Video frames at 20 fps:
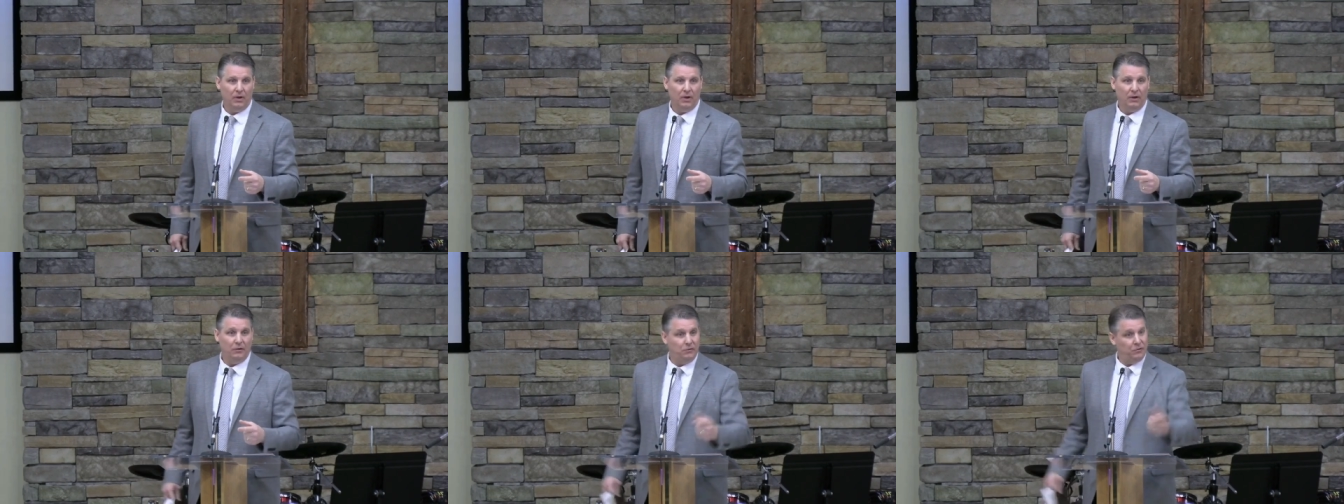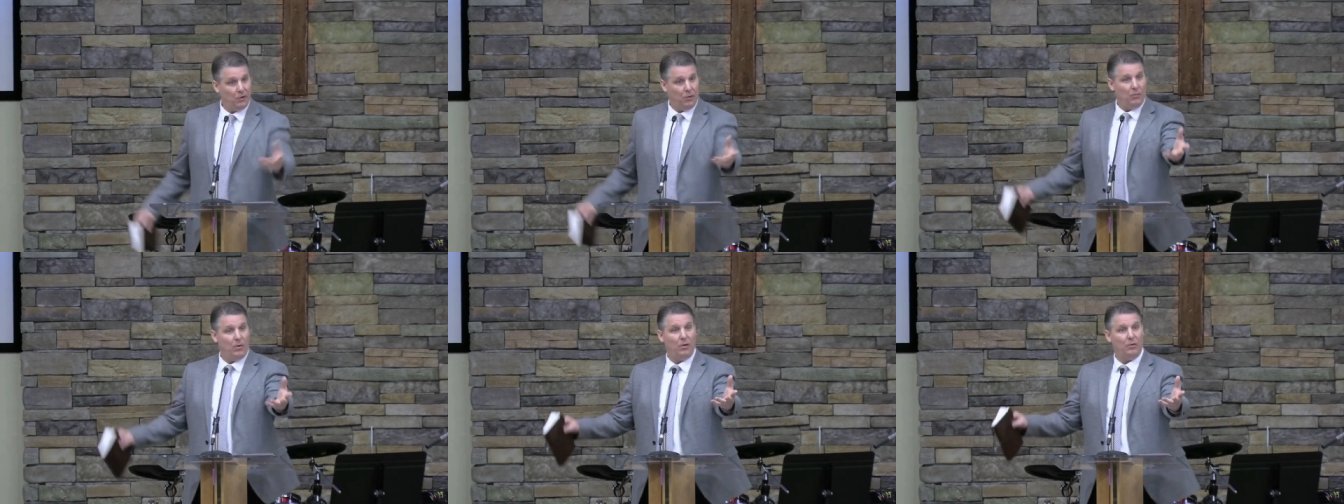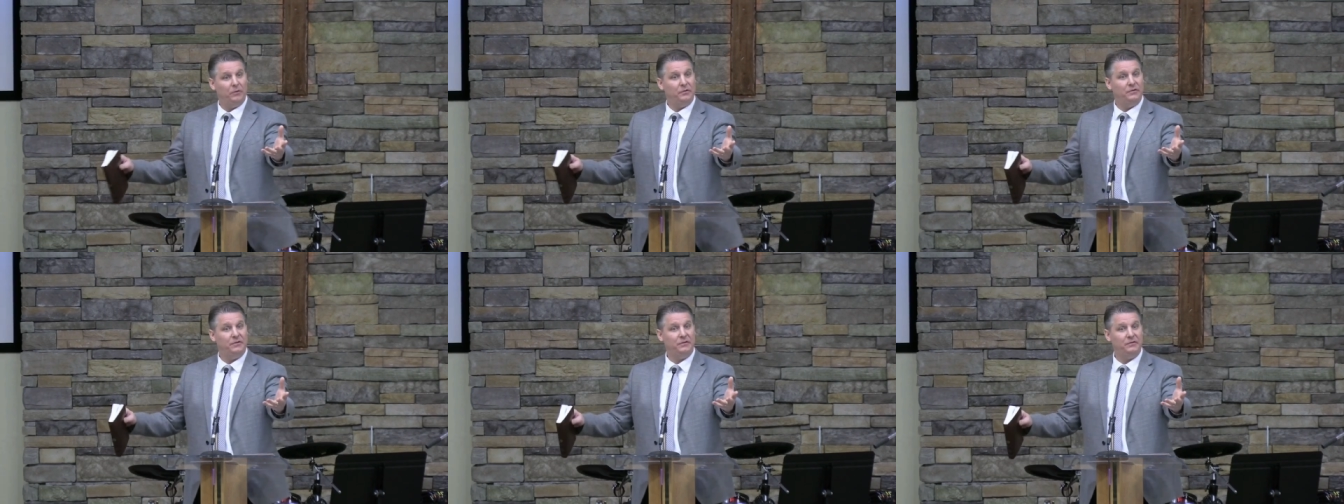And so what
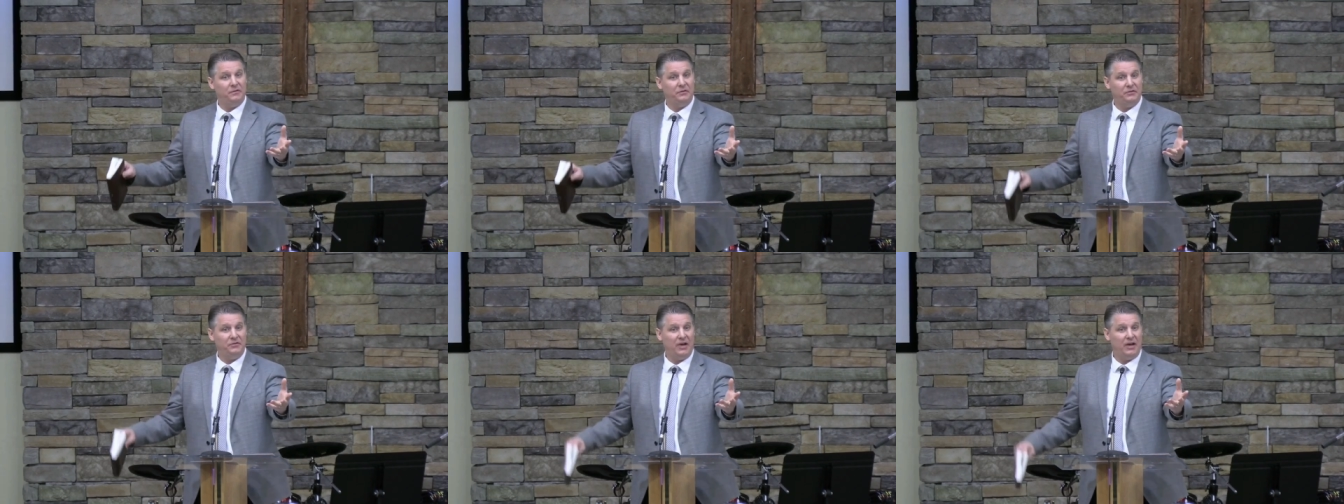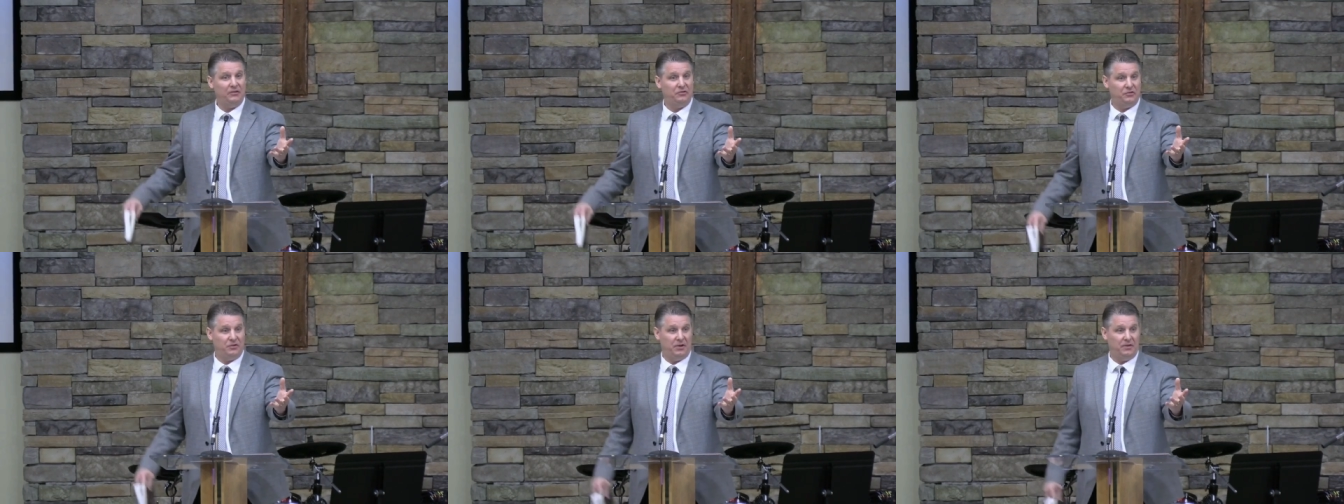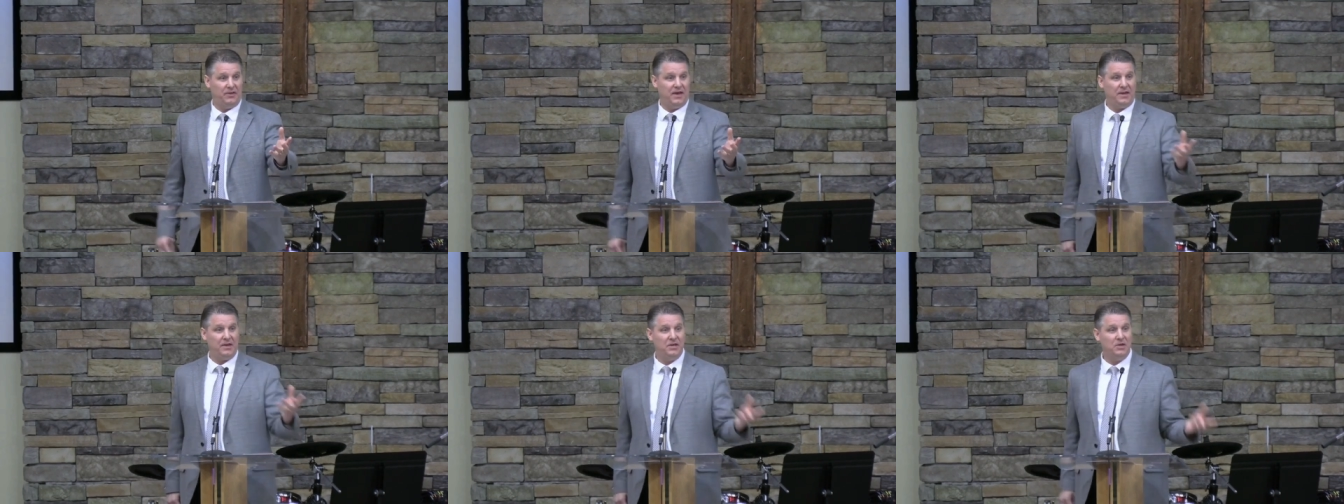was the suggestion?
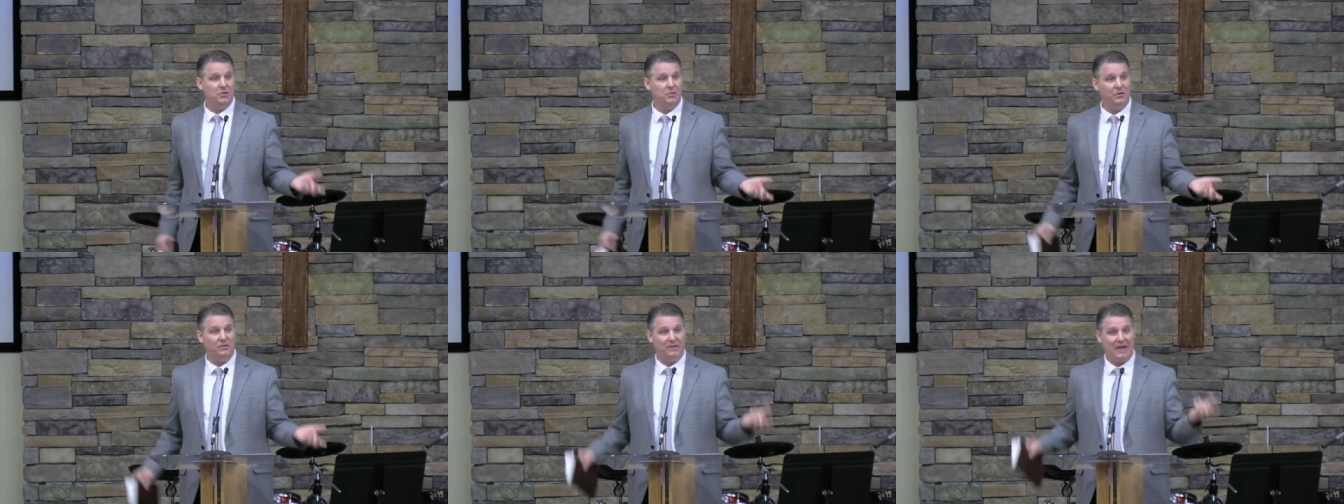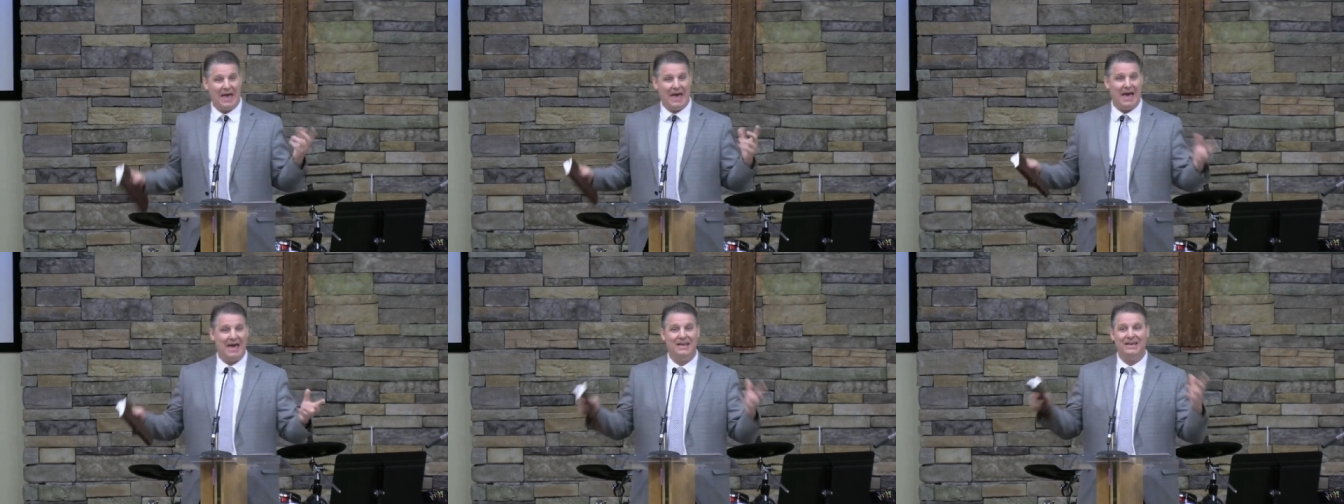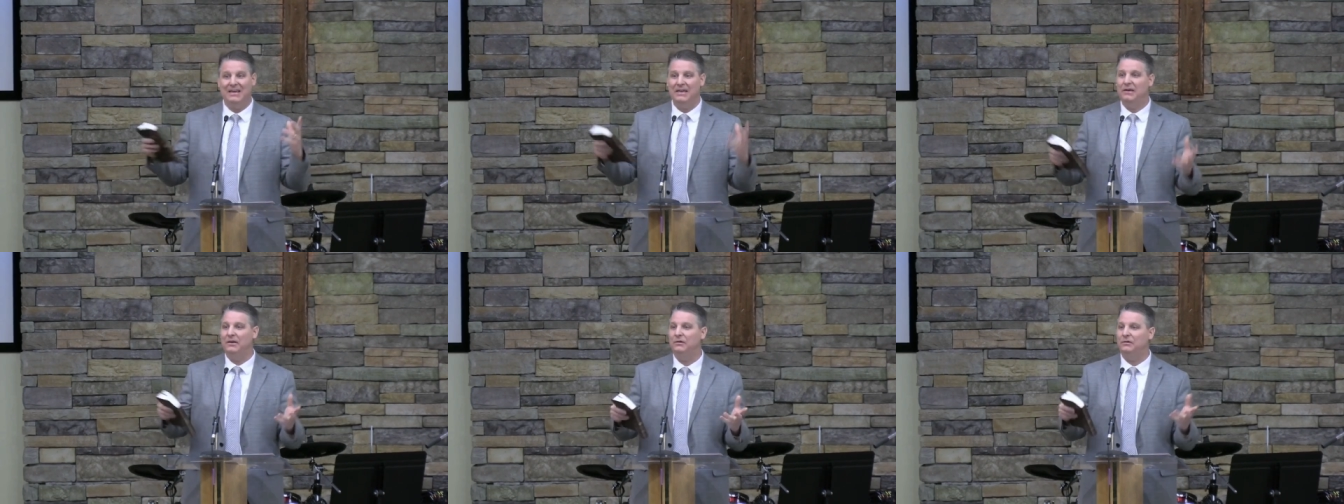That he was at
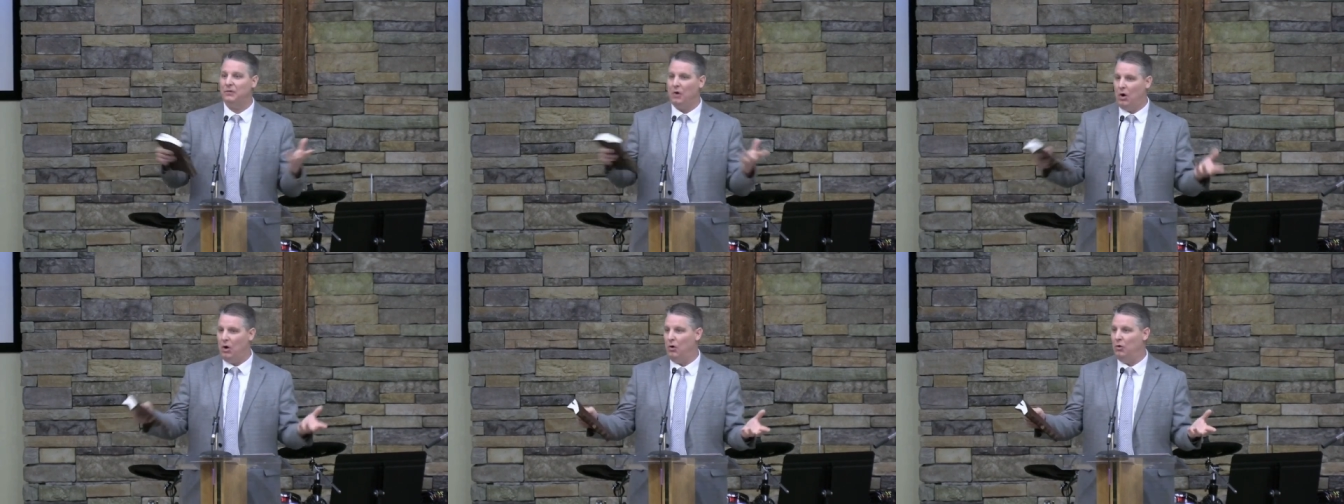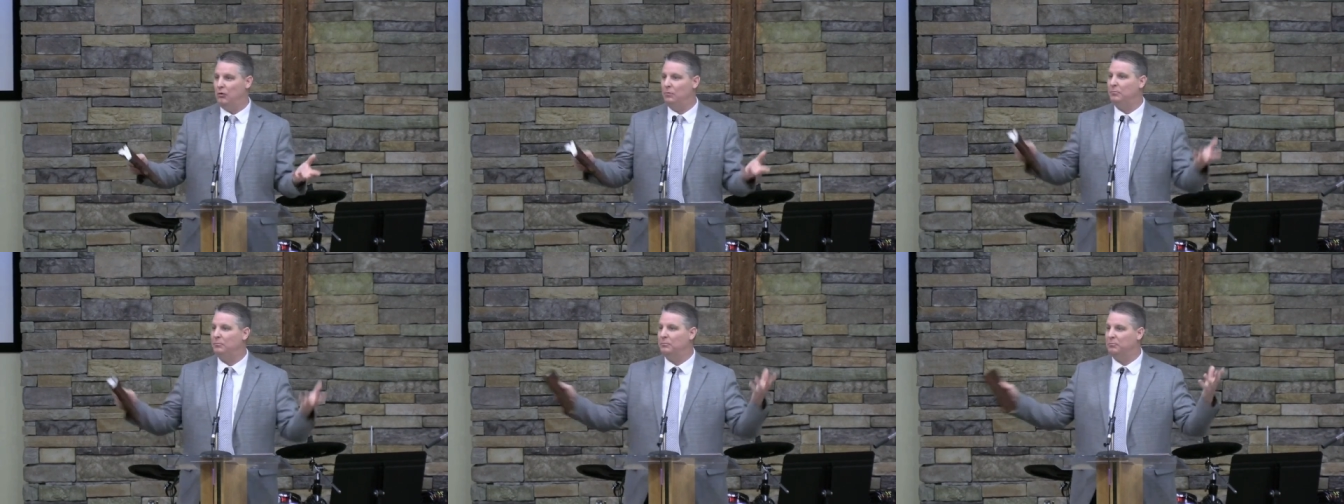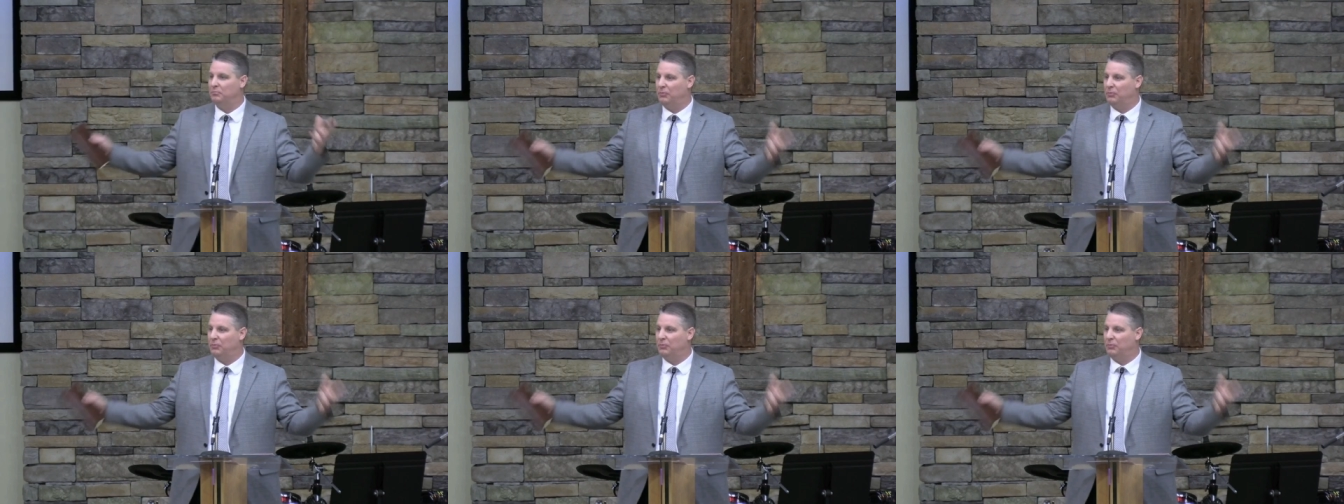his own